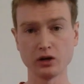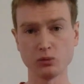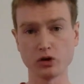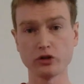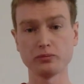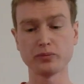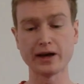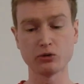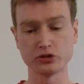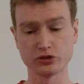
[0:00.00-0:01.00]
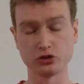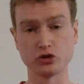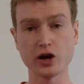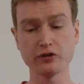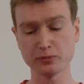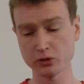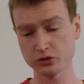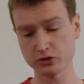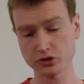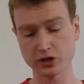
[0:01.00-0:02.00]
One of them powers the drive
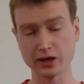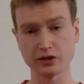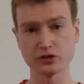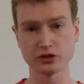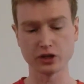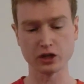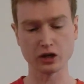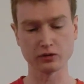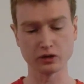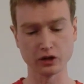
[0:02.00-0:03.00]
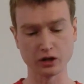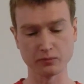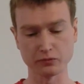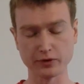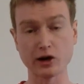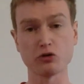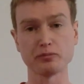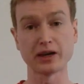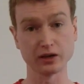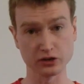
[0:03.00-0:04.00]
motors and the valve
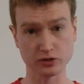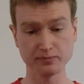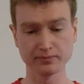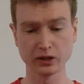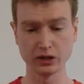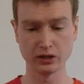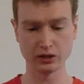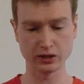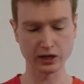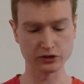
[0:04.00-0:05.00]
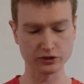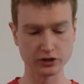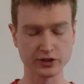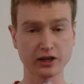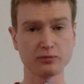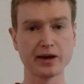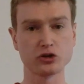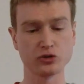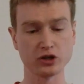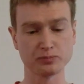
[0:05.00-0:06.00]
mechanism, and the second
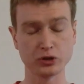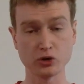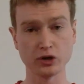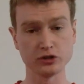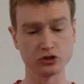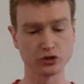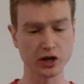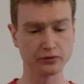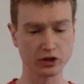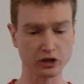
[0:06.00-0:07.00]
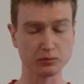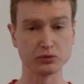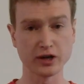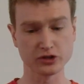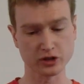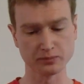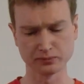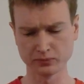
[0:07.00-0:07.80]
battery is purely to drive the compressor.